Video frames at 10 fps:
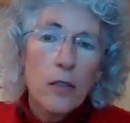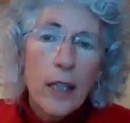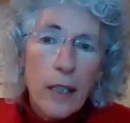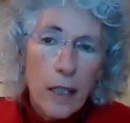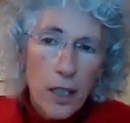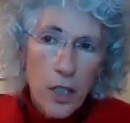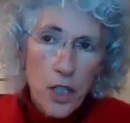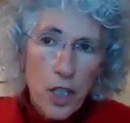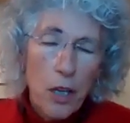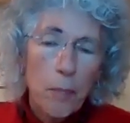the
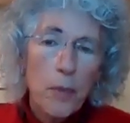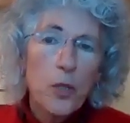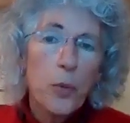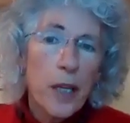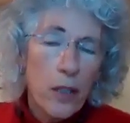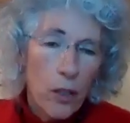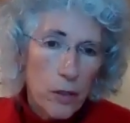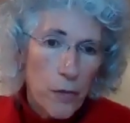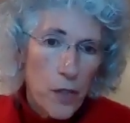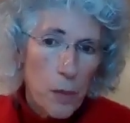linkage between
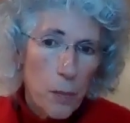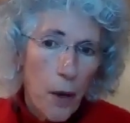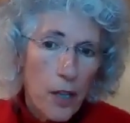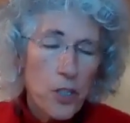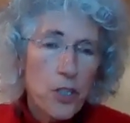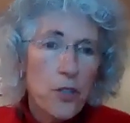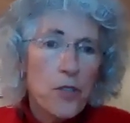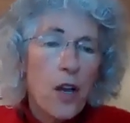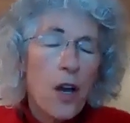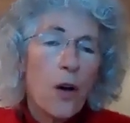all of these
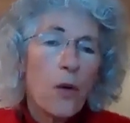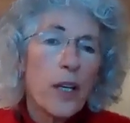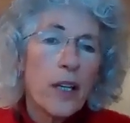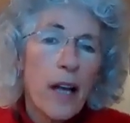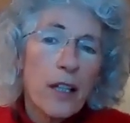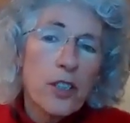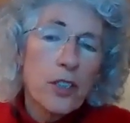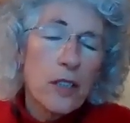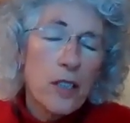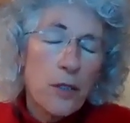postures, we can
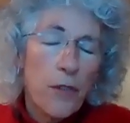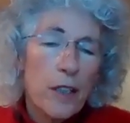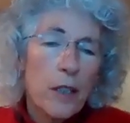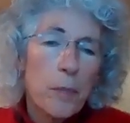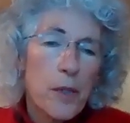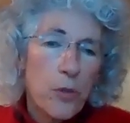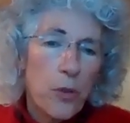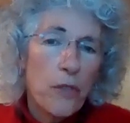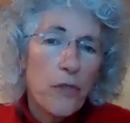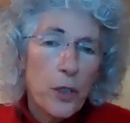actually develop a
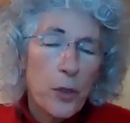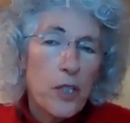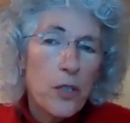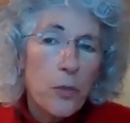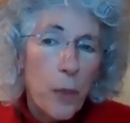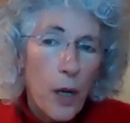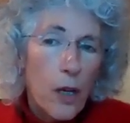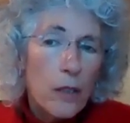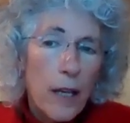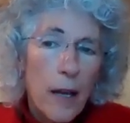sort of a crystal
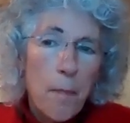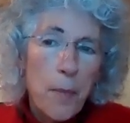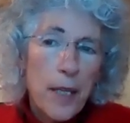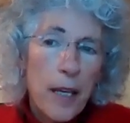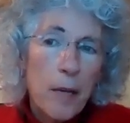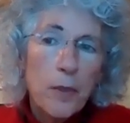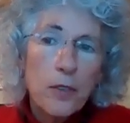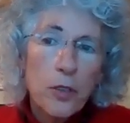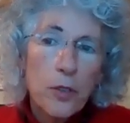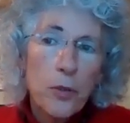ball and be
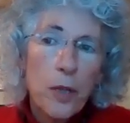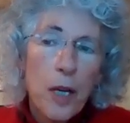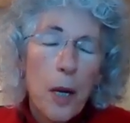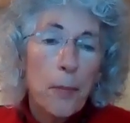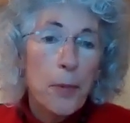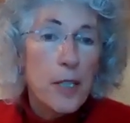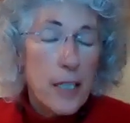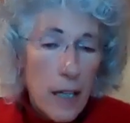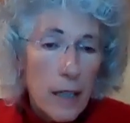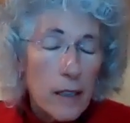able to
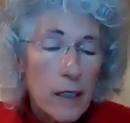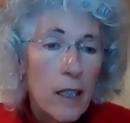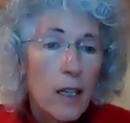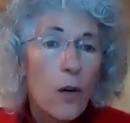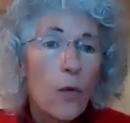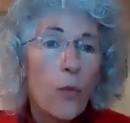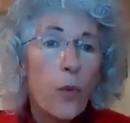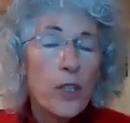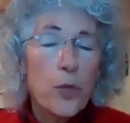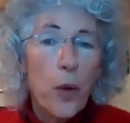predict
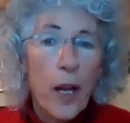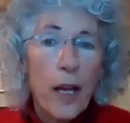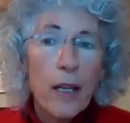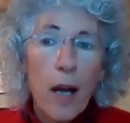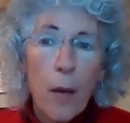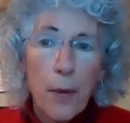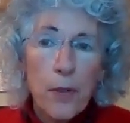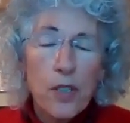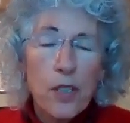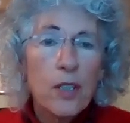which way a
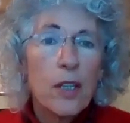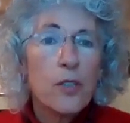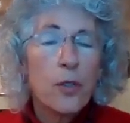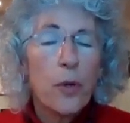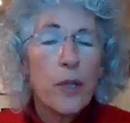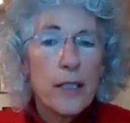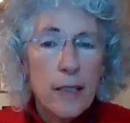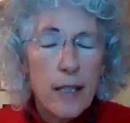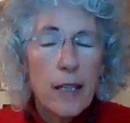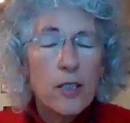person is going
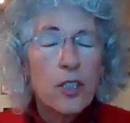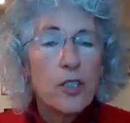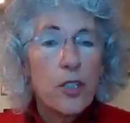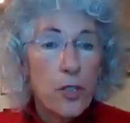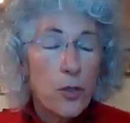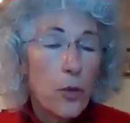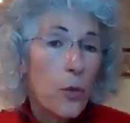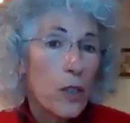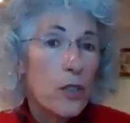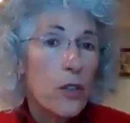to tend to
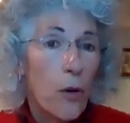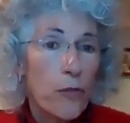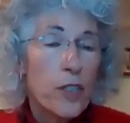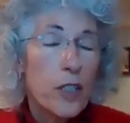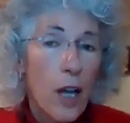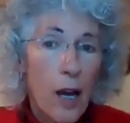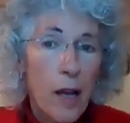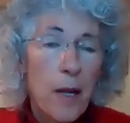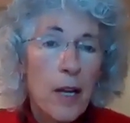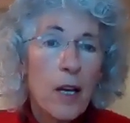distort over
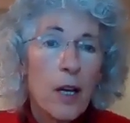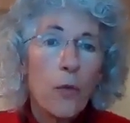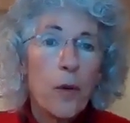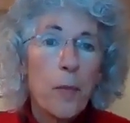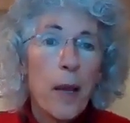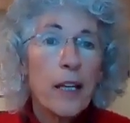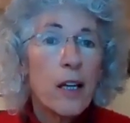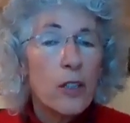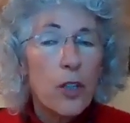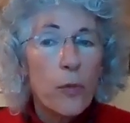time. We may
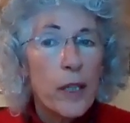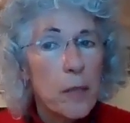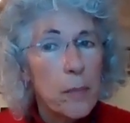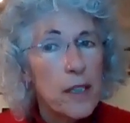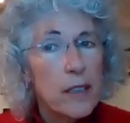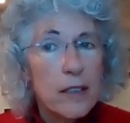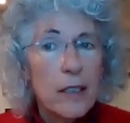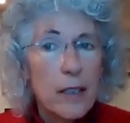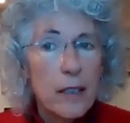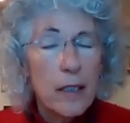not already be
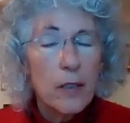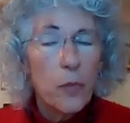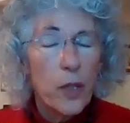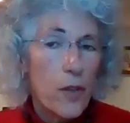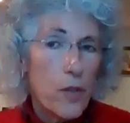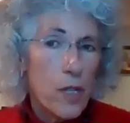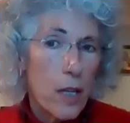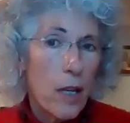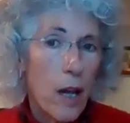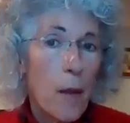seeing it when they're
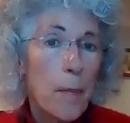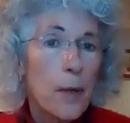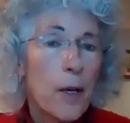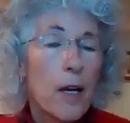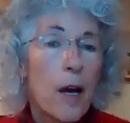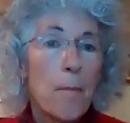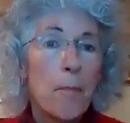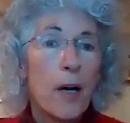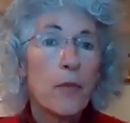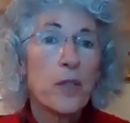sitting up,
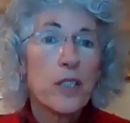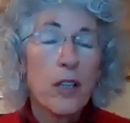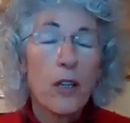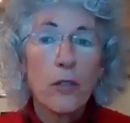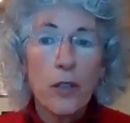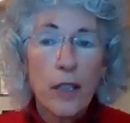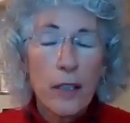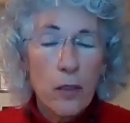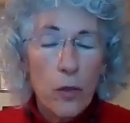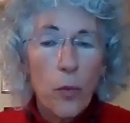but we start
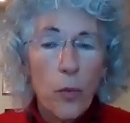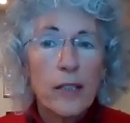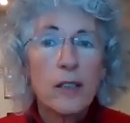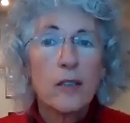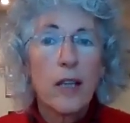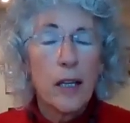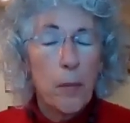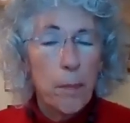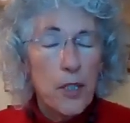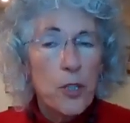looking at the ways that they
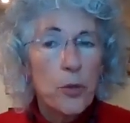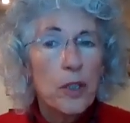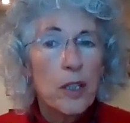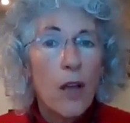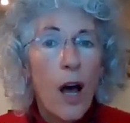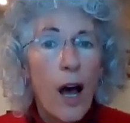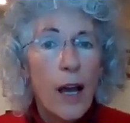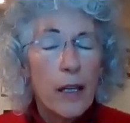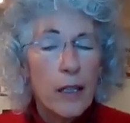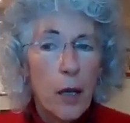habitually
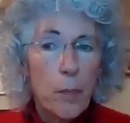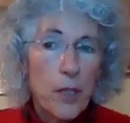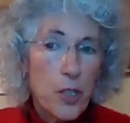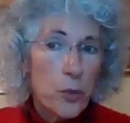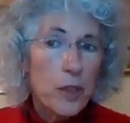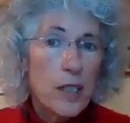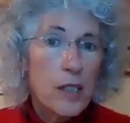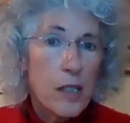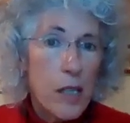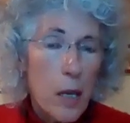lie and habitually
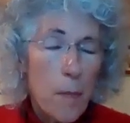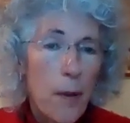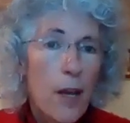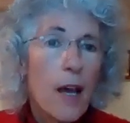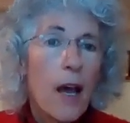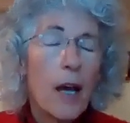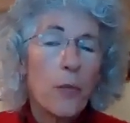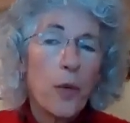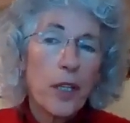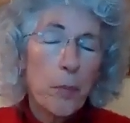sleep,
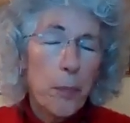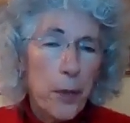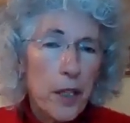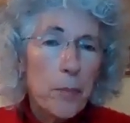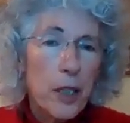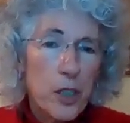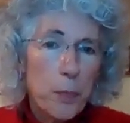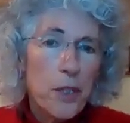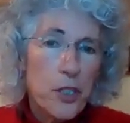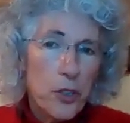and we can pretty
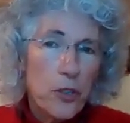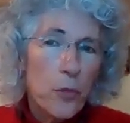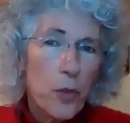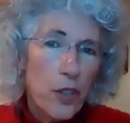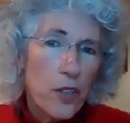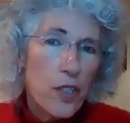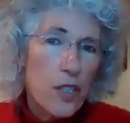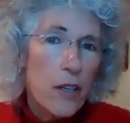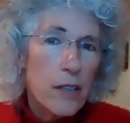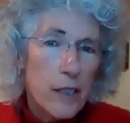much be sure that we're going to
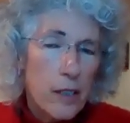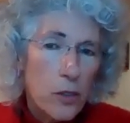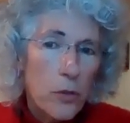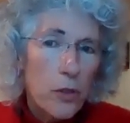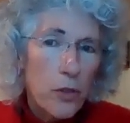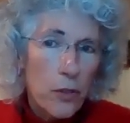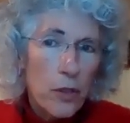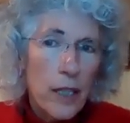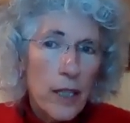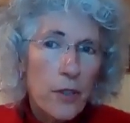start to sooner or
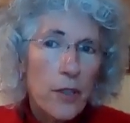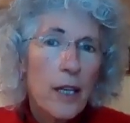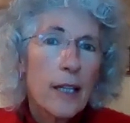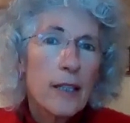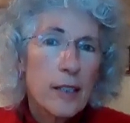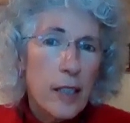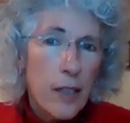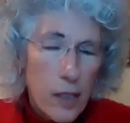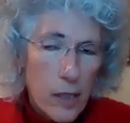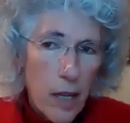later
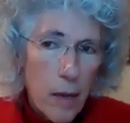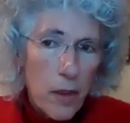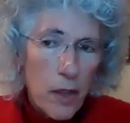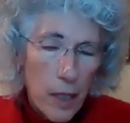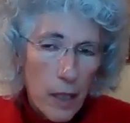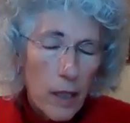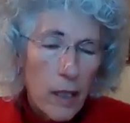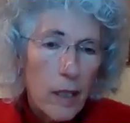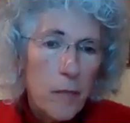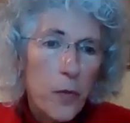see the same thing
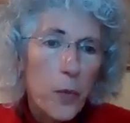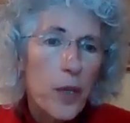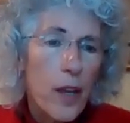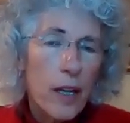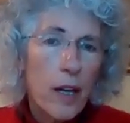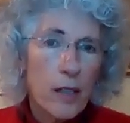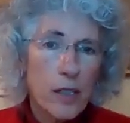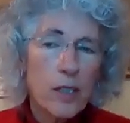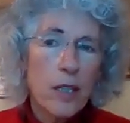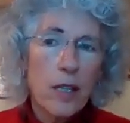when they are
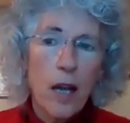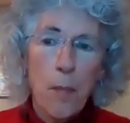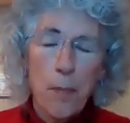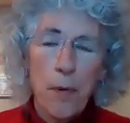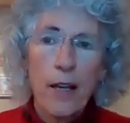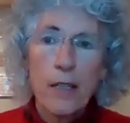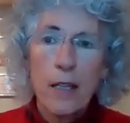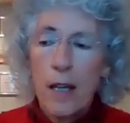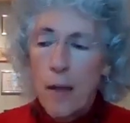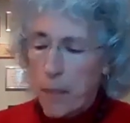sitting upright.
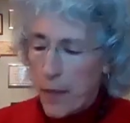